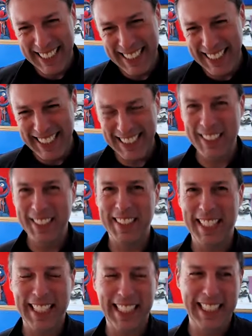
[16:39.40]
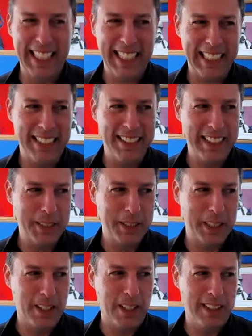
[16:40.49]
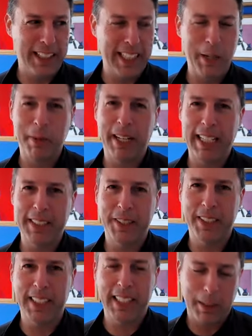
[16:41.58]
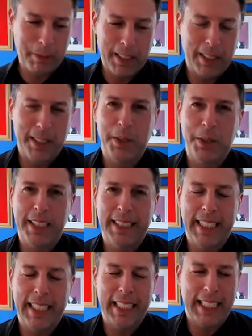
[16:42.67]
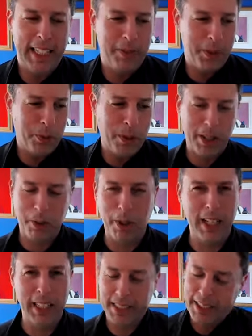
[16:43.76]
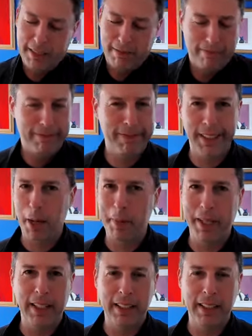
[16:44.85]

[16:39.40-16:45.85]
This is like, hey, there's a calling and I'm going to answer it and I'm going to do this thing. And if you want to watch, come on.